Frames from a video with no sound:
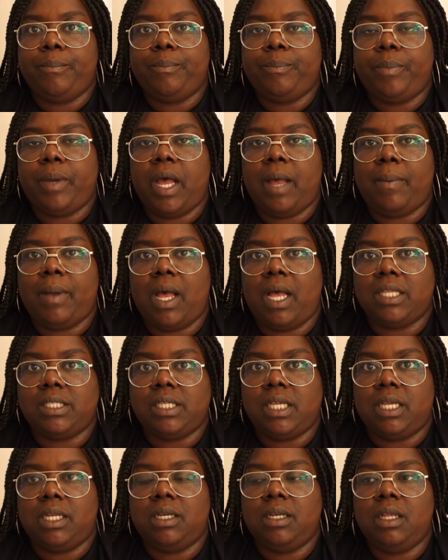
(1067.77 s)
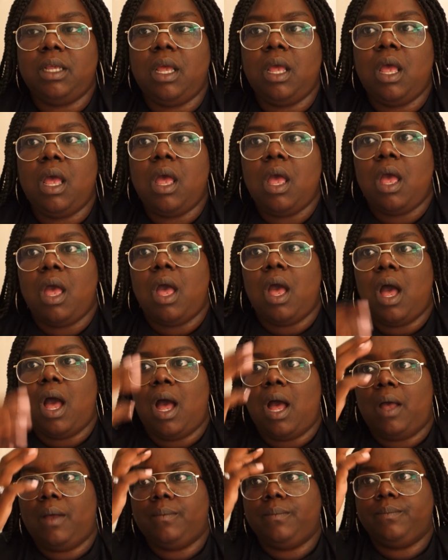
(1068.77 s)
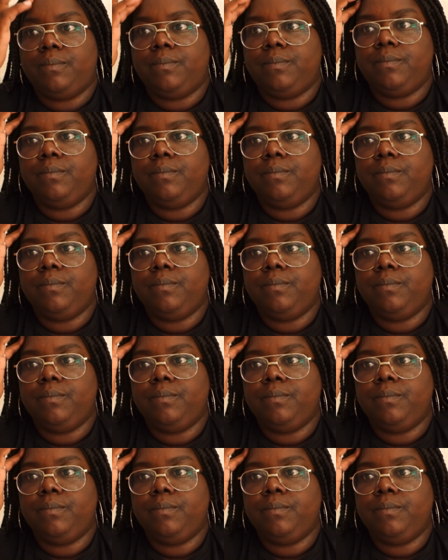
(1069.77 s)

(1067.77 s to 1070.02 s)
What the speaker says: per person. I